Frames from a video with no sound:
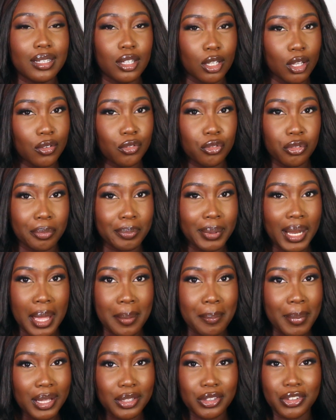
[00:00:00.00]
I love
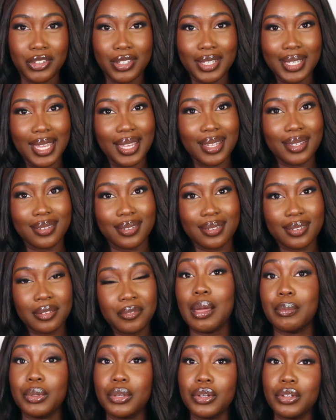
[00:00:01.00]
replying back to you guys.
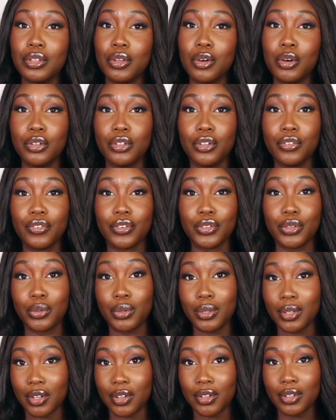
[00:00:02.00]
I'm not going to hold you for too
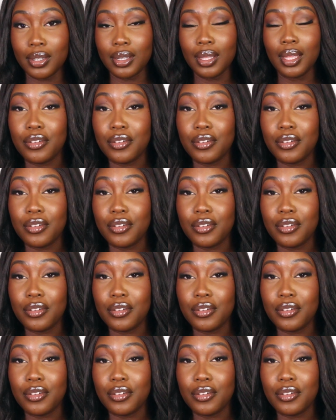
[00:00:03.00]
long.